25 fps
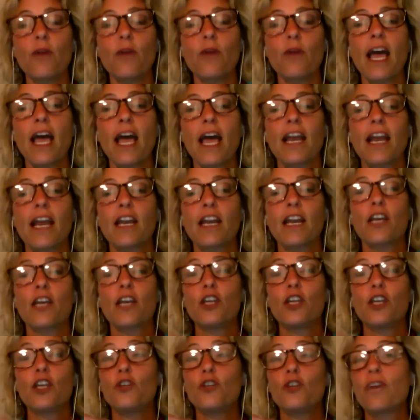and
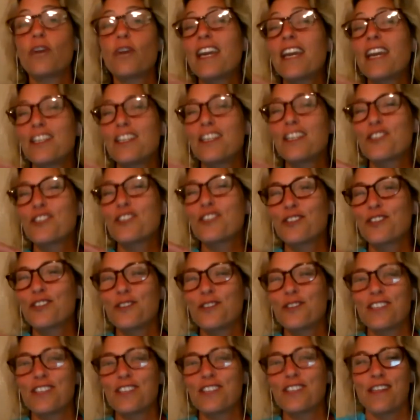you get
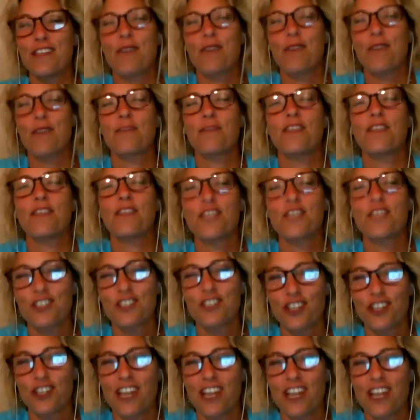introduced to them in this
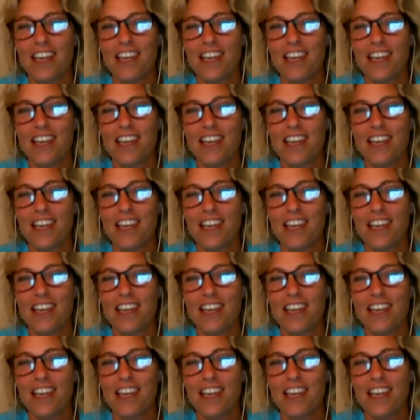journey.